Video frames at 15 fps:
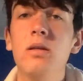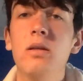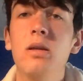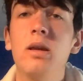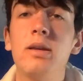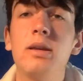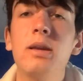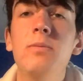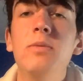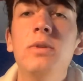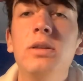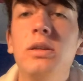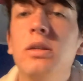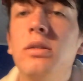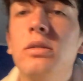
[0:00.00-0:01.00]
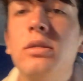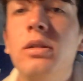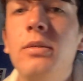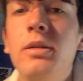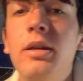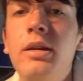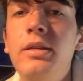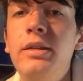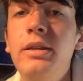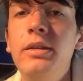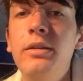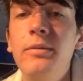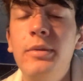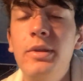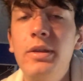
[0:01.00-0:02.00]
I can't put down the code.
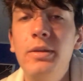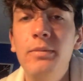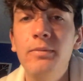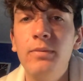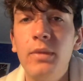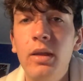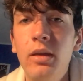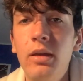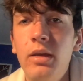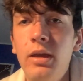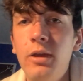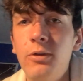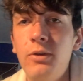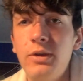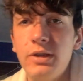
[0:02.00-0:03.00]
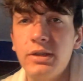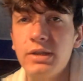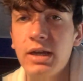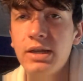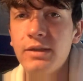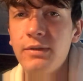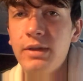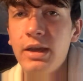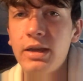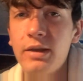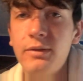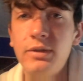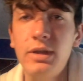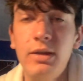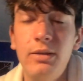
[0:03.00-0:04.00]
D, E, increase the size of the active
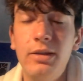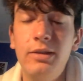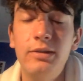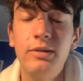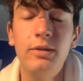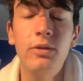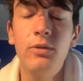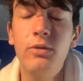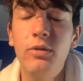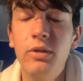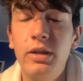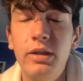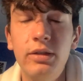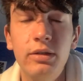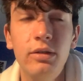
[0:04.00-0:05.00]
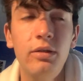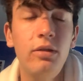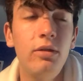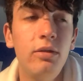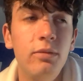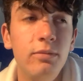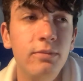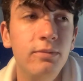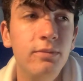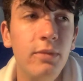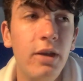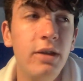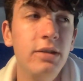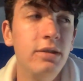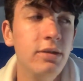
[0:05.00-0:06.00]
site. There's no correlation at all.
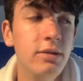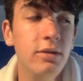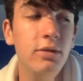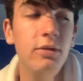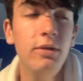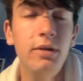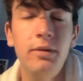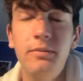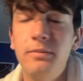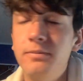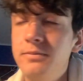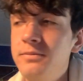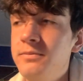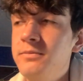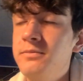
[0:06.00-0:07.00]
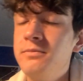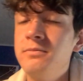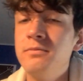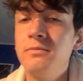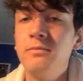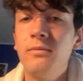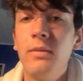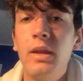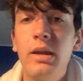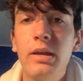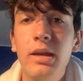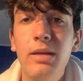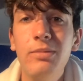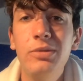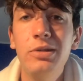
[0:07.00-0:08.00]
Ice doesn't do that. I
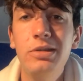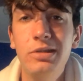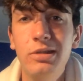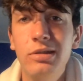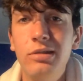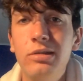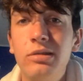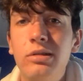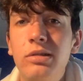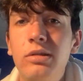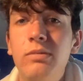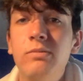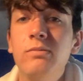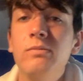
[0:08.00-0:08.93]
can't put down the cup.